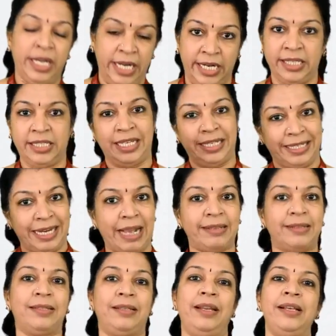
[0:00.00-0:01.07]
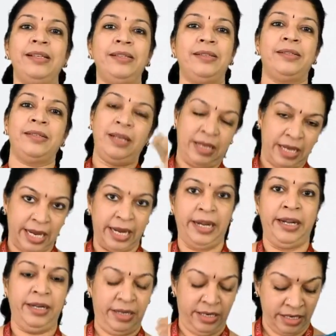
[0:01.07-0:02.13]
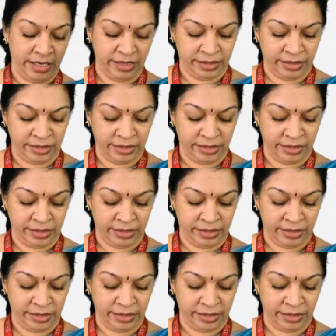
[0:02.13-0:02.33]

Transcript: it is tax less and